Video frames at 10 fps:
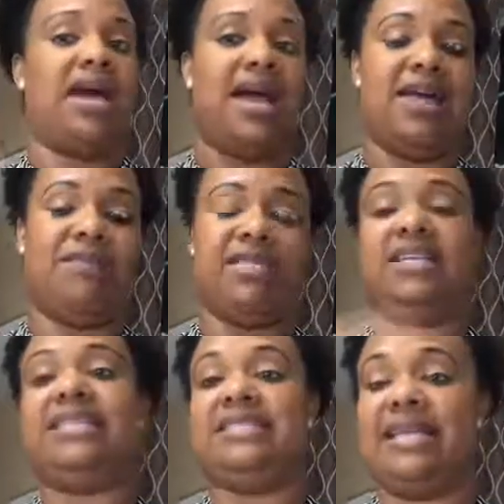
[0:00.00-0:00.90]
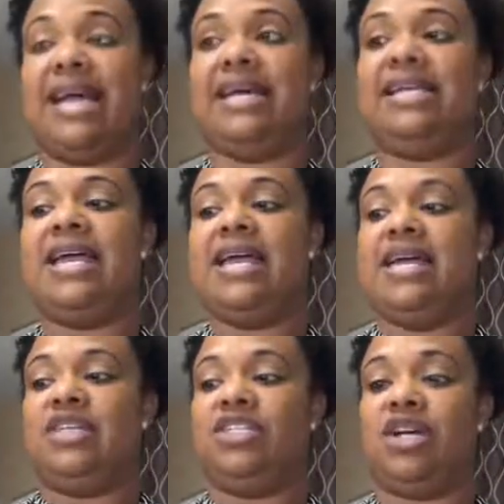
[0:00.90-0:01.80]
I had my son is 9.
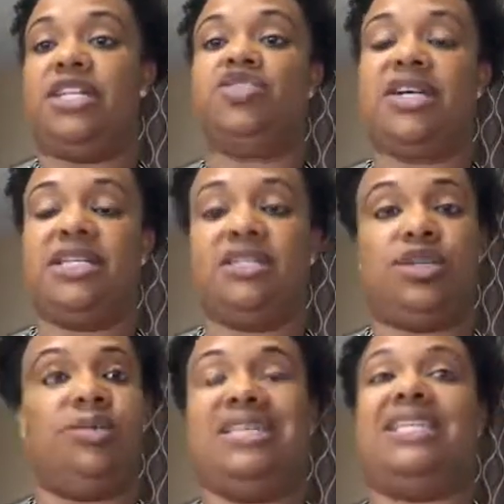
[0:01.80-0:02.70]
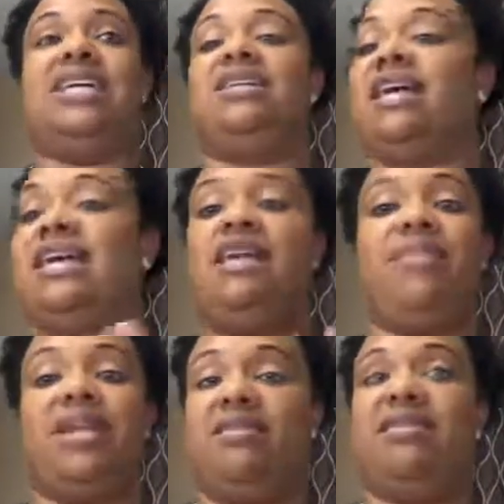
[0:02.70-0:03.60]
Started drinking soda because I could not
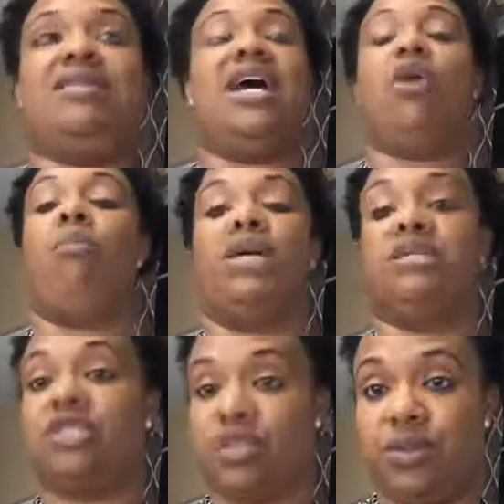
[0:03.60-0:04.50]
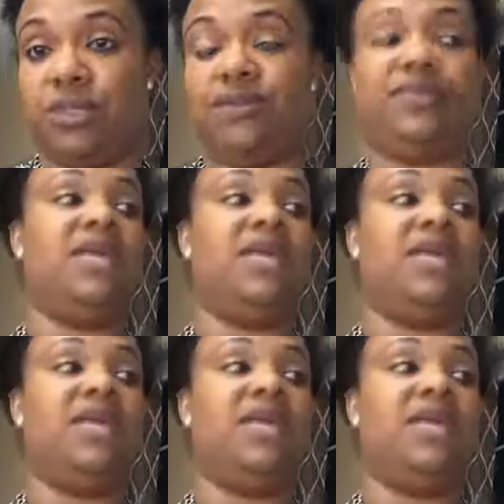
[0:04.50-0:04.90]
keep anything down but soda.